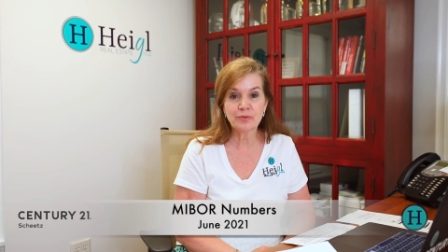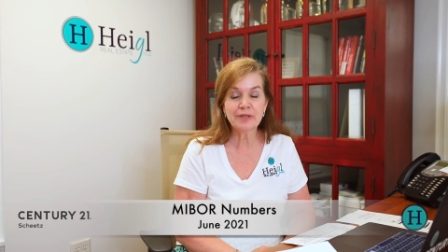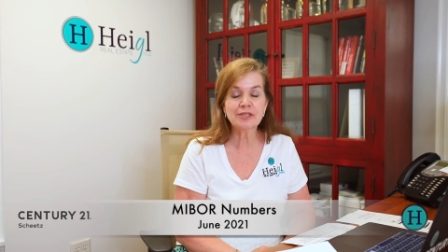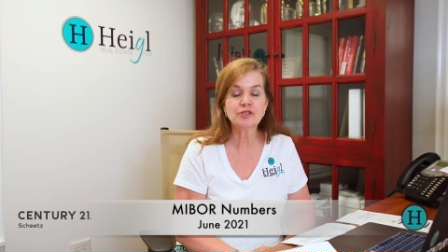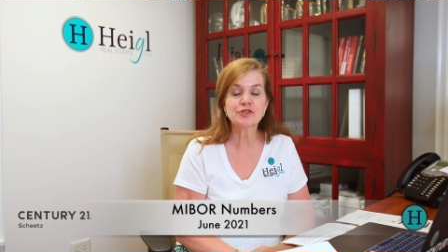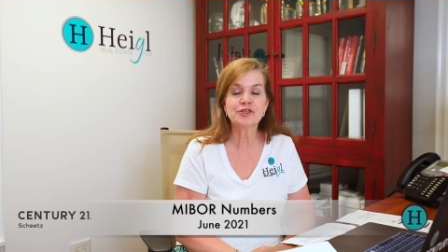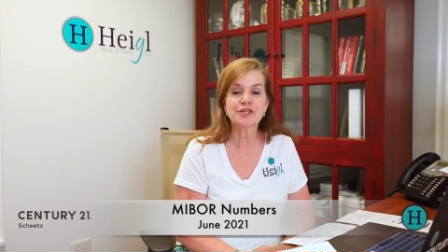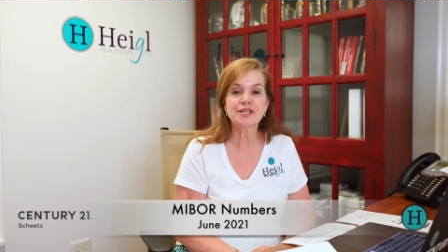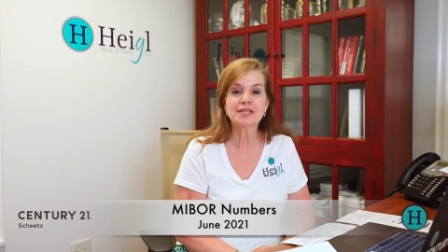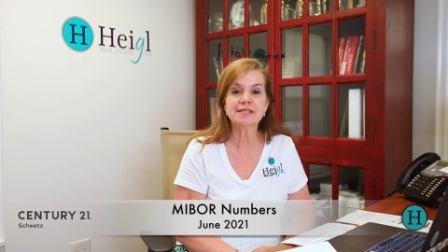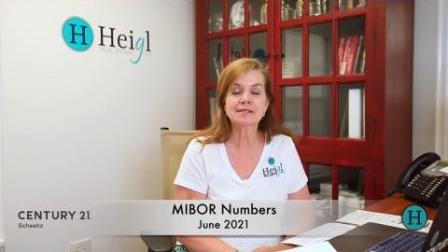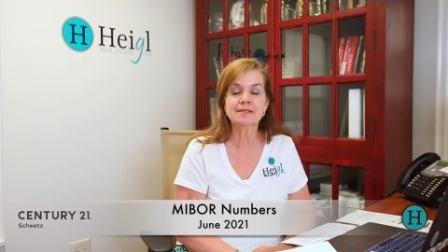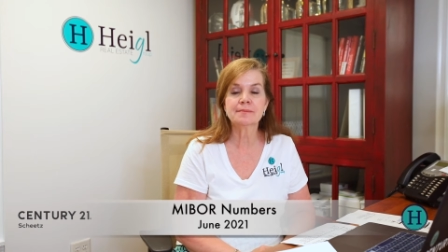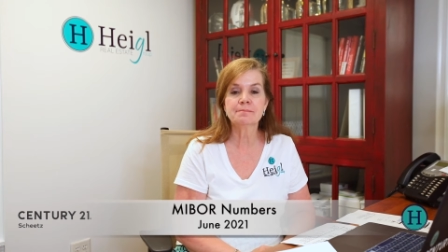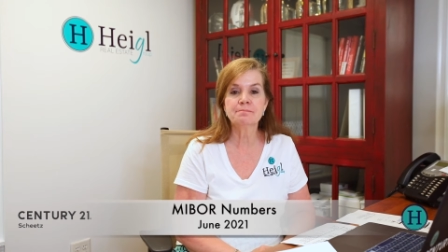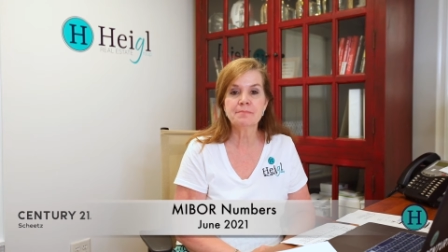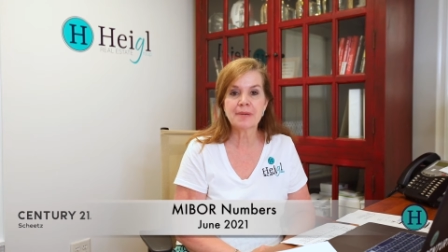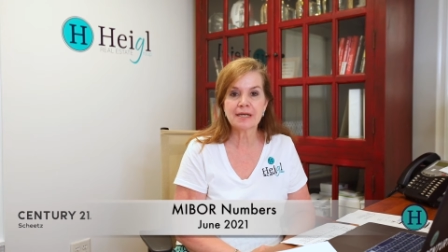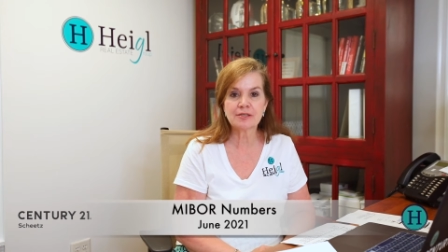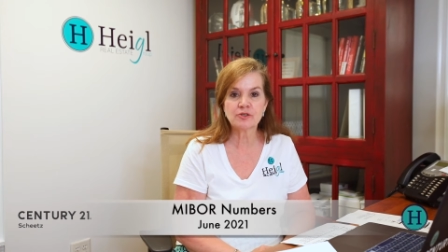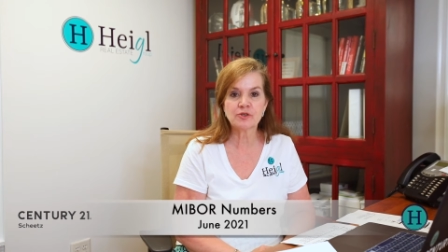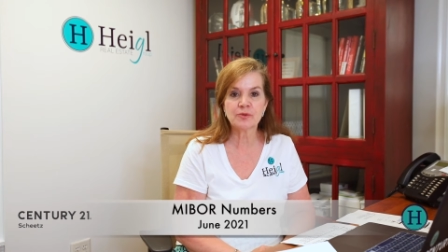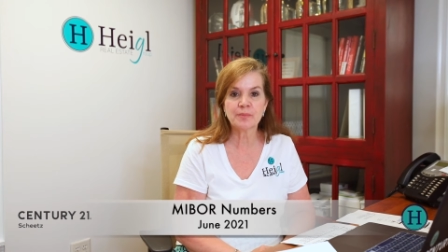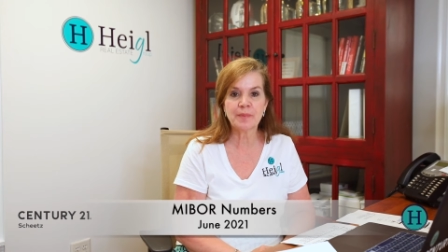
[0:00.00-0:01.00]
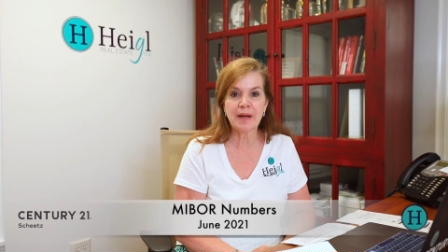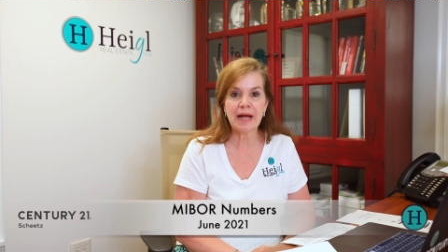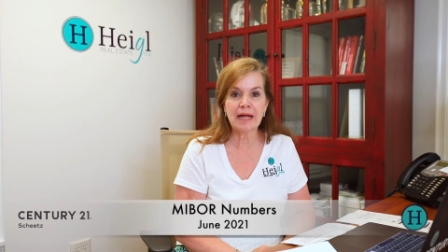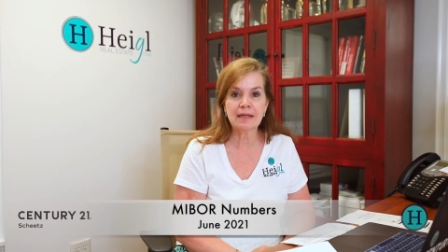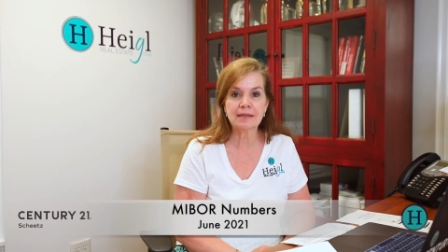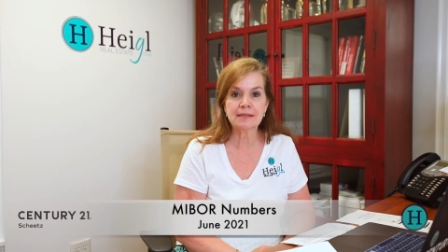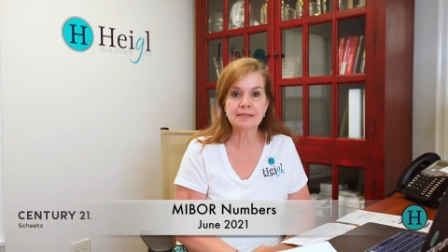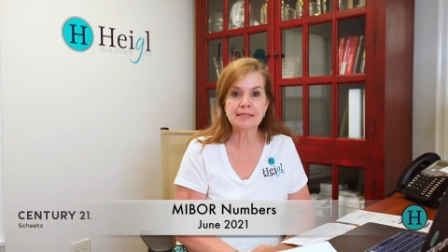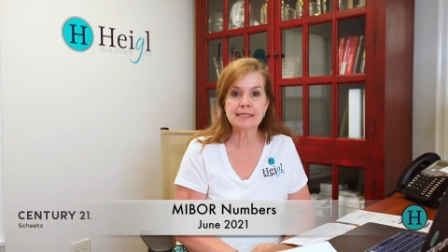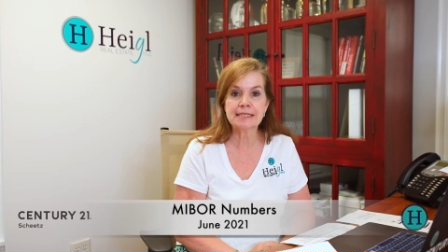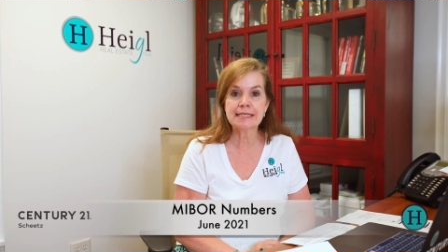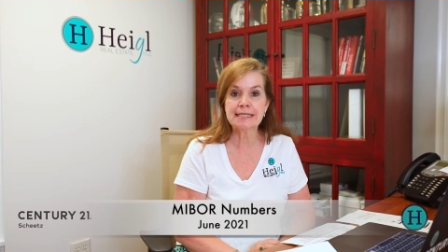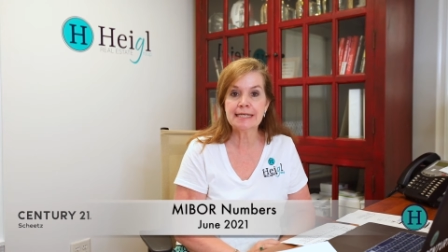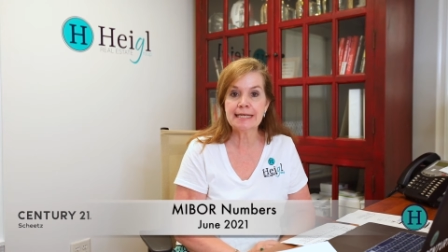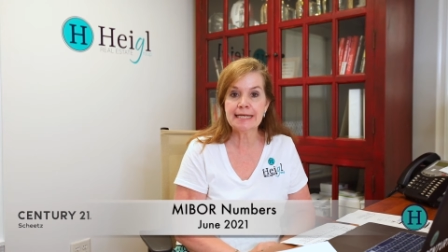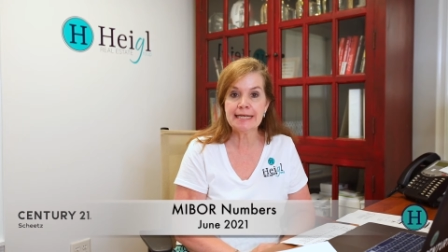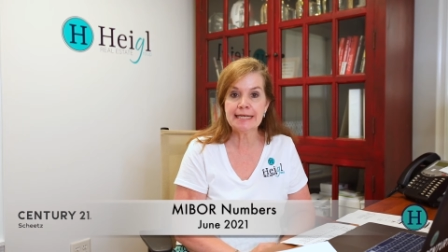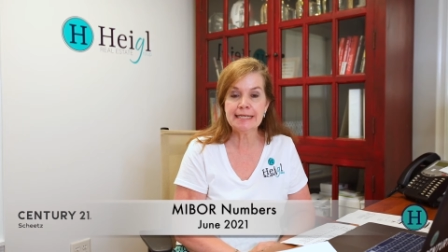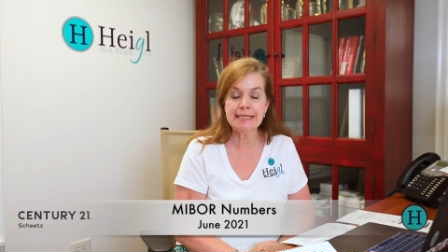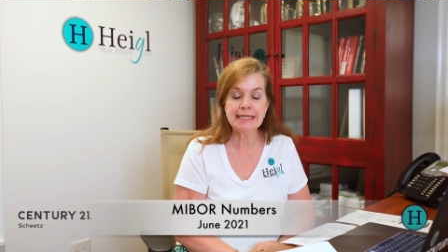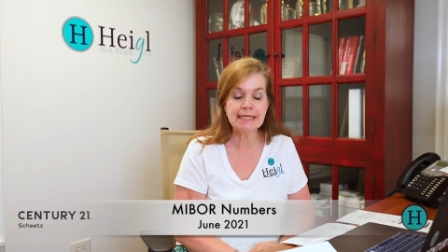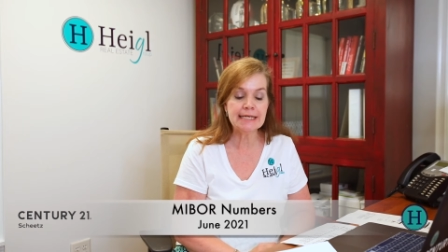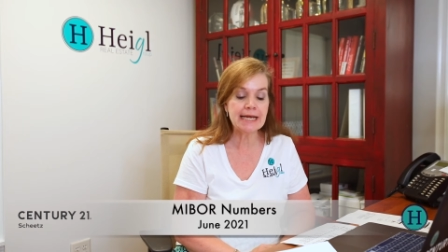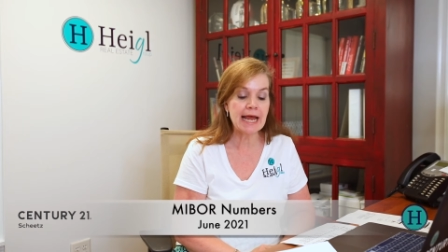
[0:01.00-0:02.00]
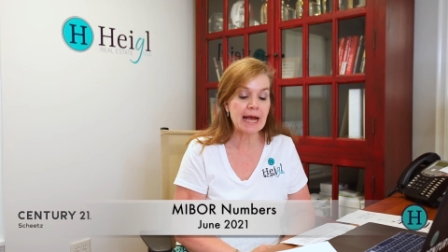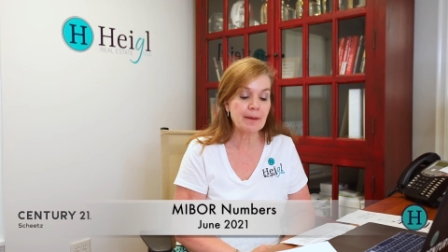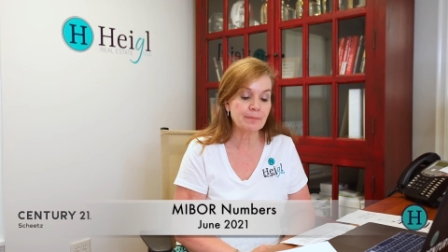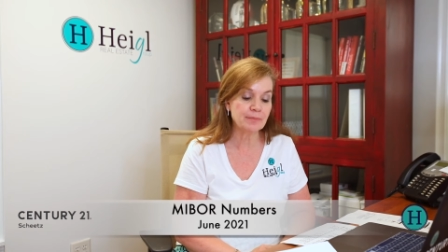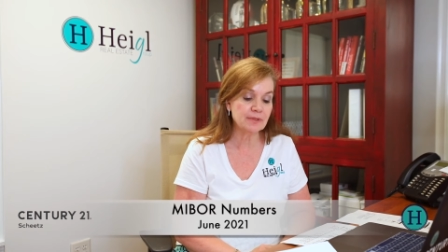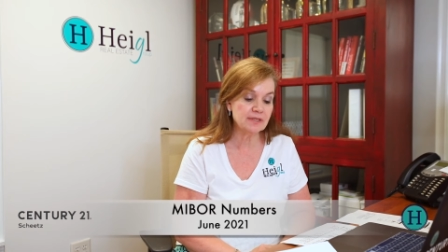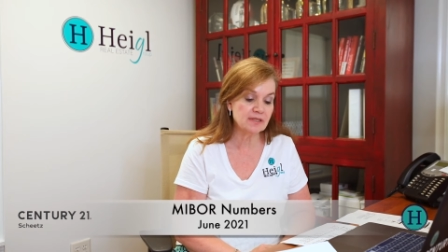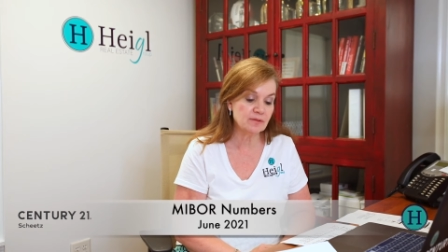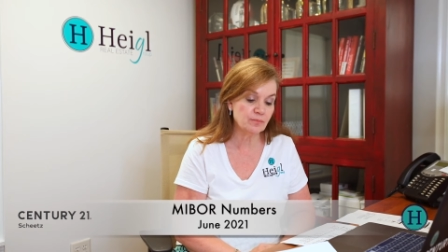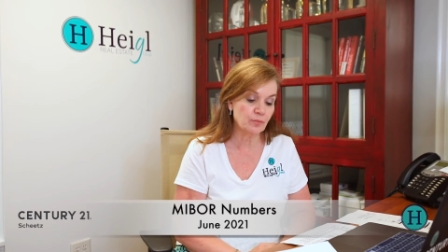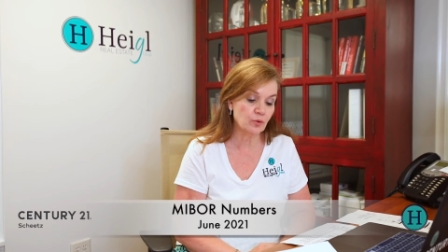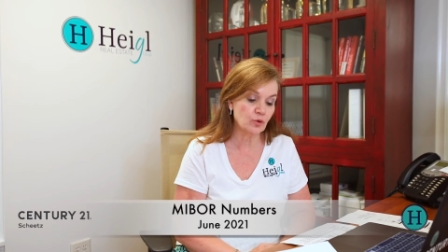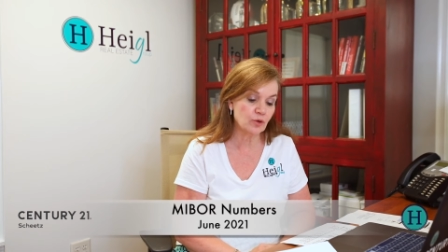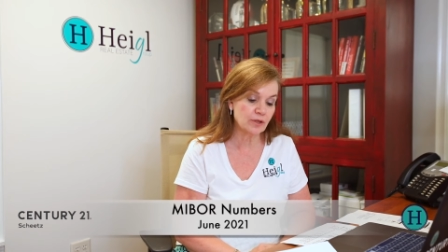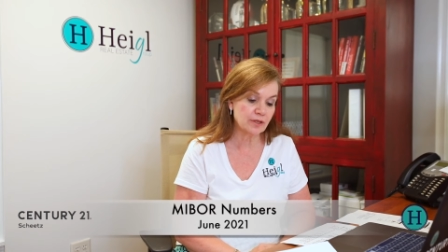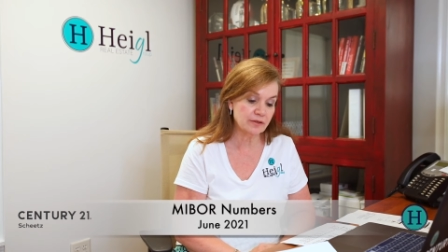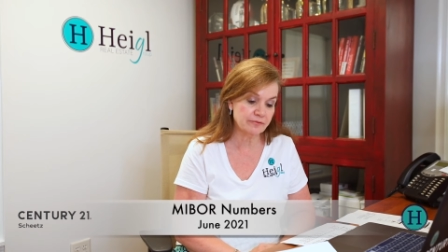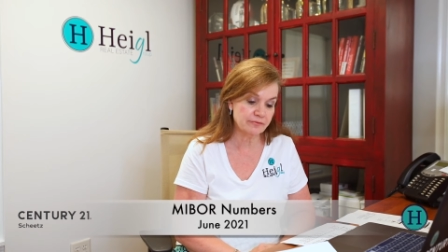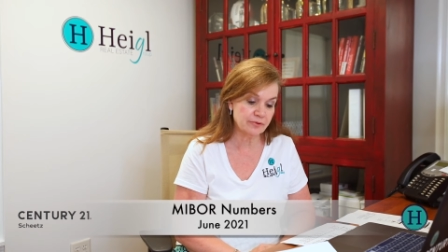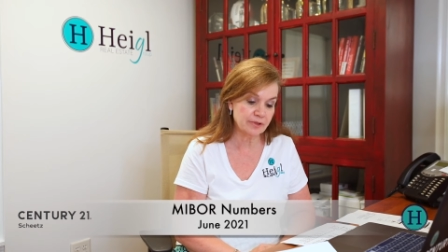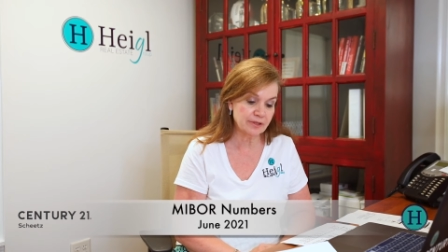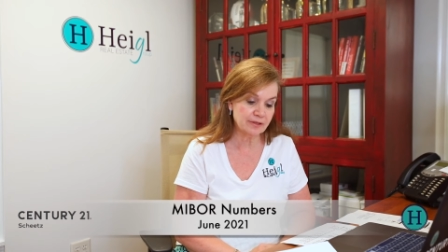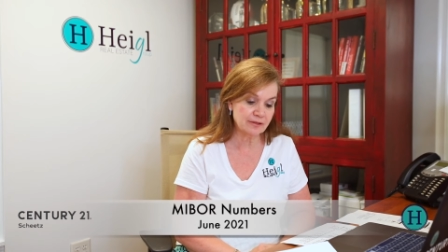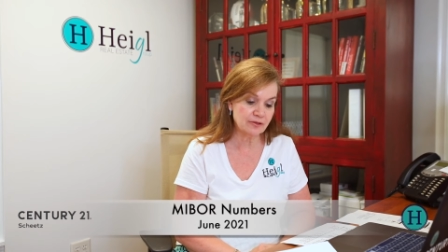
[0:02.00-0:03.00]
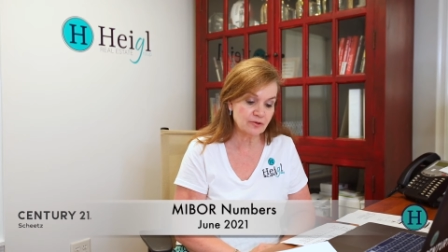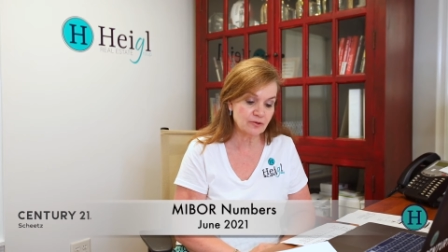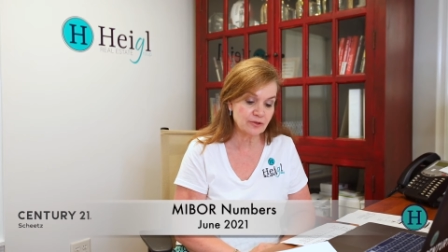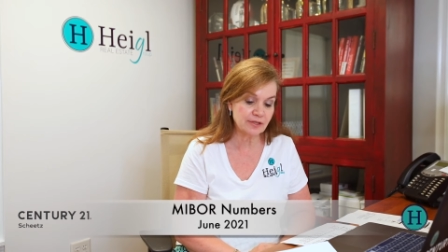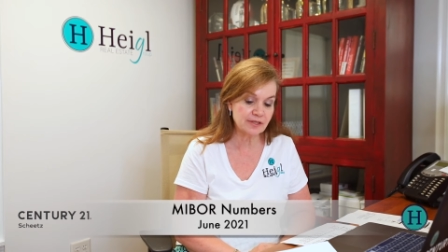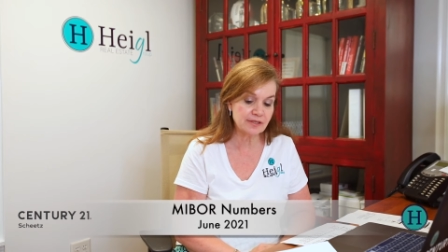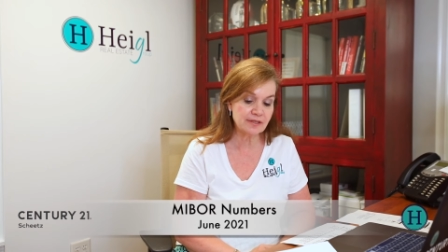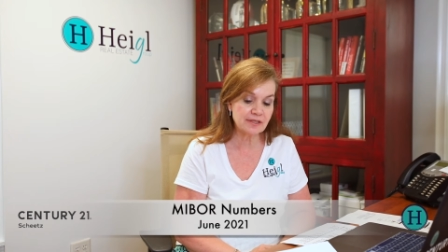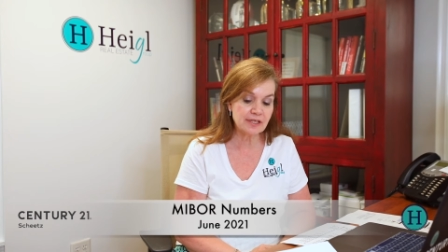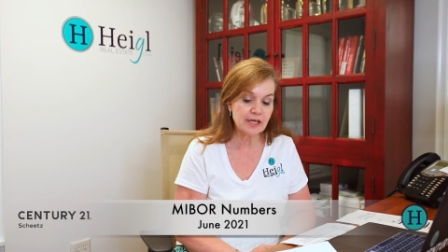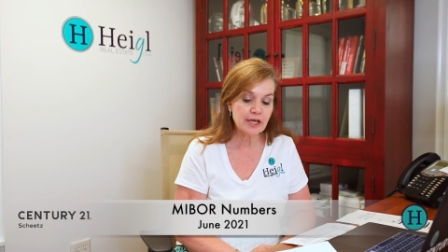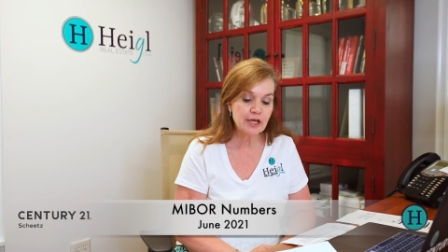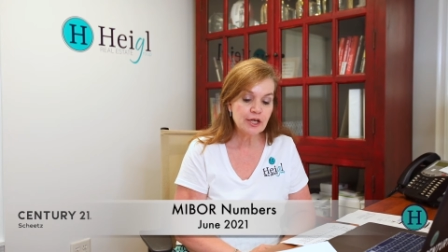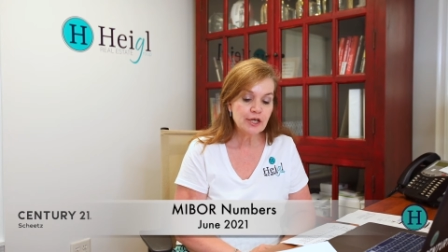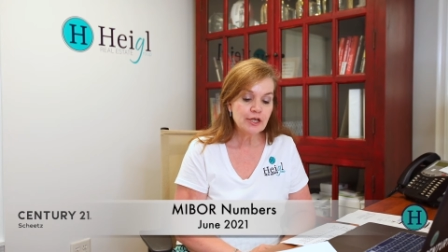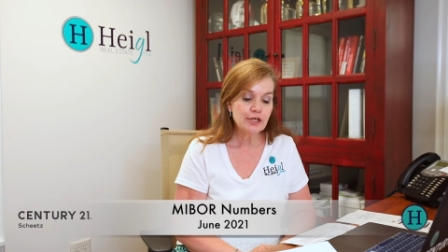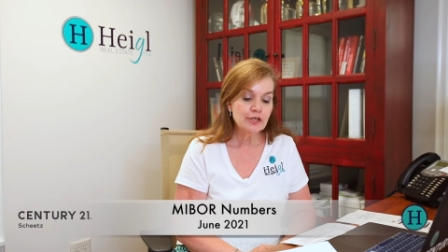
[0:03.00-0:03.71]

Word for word: which is Metropolitan Indianapolis Board of Realtors.